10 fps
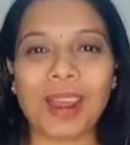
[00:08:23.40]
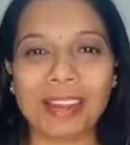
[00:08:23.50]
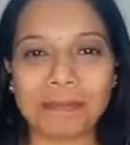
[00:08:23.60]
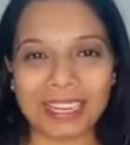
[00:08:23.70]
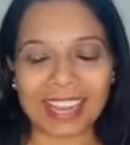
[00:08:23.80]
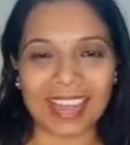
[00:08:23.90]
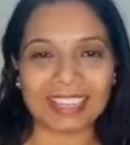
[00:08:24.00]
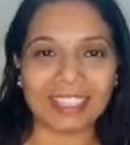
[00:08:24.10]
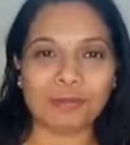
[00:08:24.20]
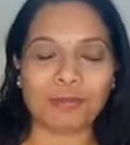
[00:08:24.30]
ahead, but I
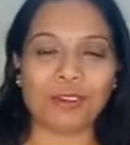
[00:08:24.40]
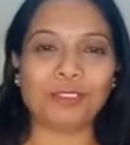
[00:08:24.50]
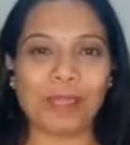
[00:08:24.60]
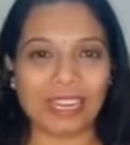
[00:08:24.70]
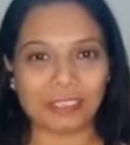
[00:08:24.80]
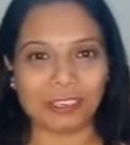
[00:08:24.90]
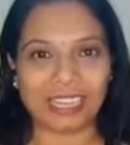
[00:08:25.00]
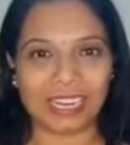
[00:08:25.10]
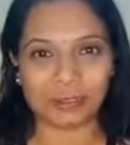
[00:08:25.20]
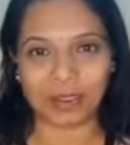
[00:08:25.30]
just want to make sure
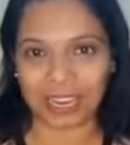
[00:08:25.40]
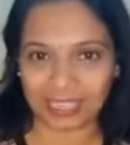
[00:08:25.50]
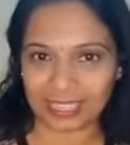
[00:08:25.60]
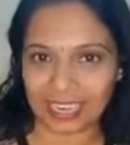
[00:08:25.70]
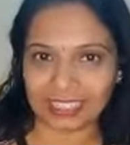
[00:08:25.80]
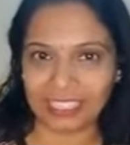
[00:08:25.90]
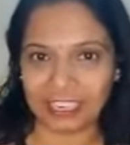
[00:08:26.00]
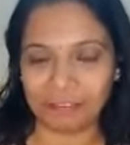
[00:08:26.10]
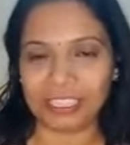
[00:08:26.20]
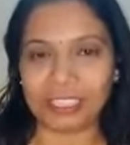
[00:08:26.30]
that you are understanding the
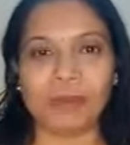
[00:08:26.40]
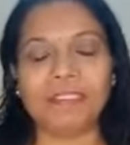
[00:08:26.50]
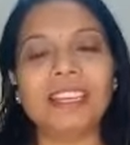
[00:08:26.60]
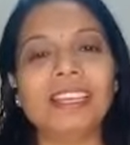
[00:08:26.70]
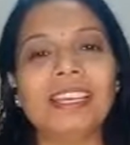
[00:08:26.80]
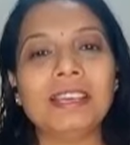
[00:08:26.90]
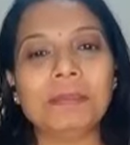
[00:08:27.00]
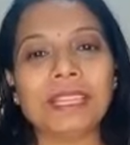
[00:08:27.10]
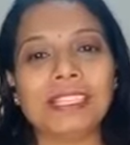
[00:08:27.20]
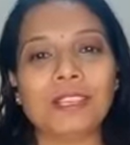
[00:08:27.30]
difference between
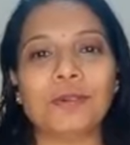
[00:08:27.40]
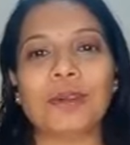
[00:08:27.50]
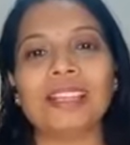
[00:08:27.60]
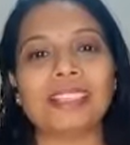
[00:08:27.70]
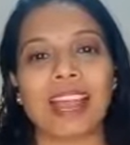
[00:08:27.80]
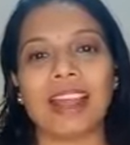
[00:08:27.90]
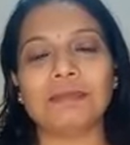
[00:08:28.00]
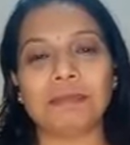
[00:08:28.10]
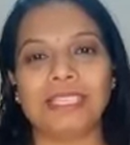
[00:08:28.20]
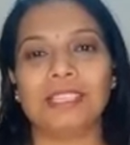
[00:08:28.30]
PCOS
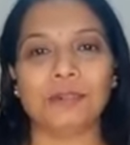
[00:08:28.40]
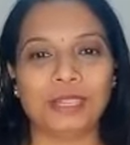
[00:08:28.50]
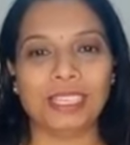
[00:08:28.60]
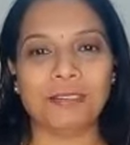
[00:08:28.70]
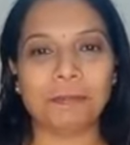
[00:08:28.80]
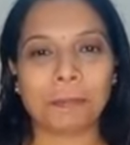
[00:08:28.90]
and PCOD.